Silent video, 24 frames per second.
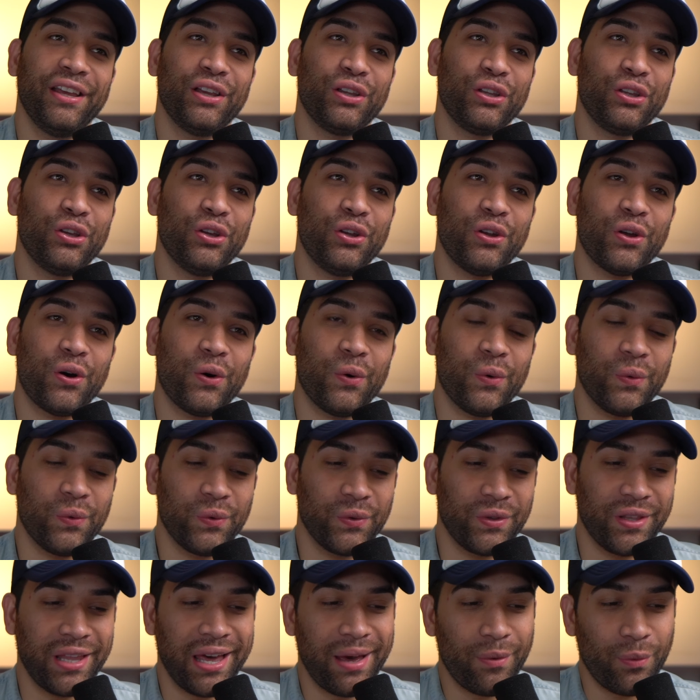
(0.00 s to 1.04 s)
you know,
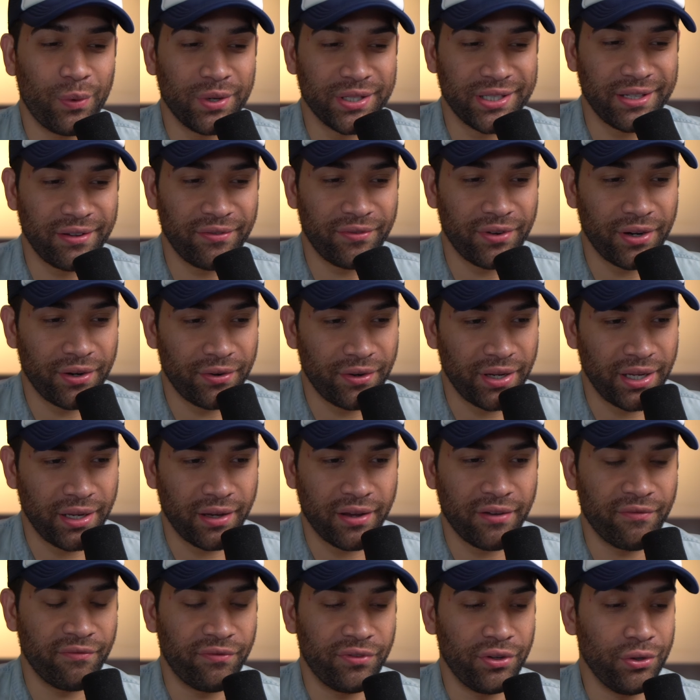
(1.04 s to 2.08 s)
that was a very
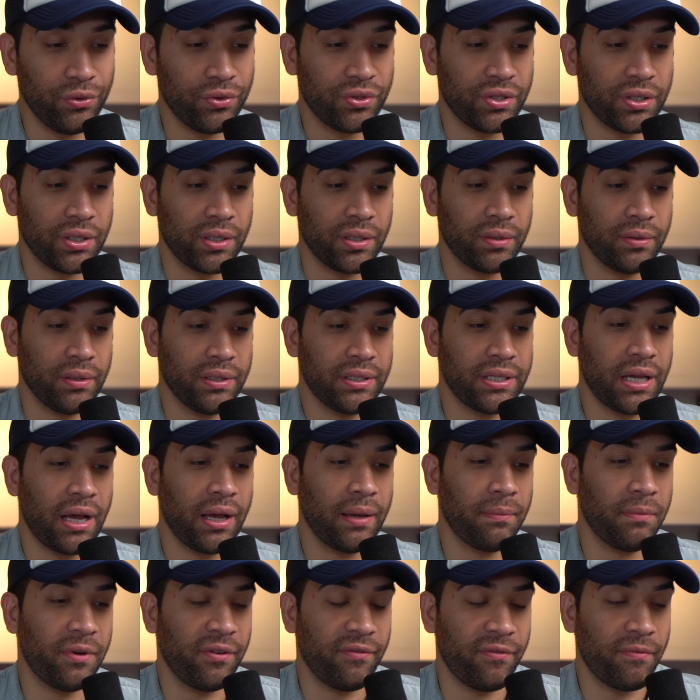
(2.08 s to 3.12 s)
confusing
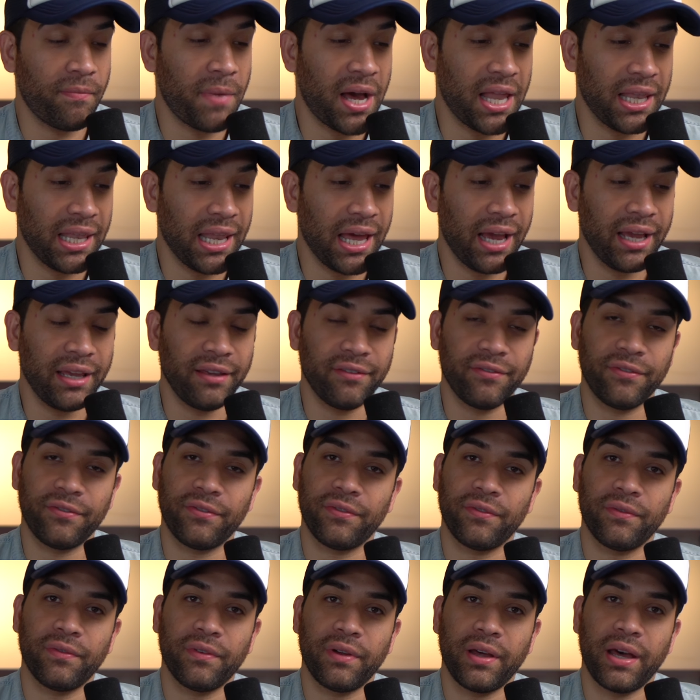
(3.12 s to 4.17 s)
time of my life.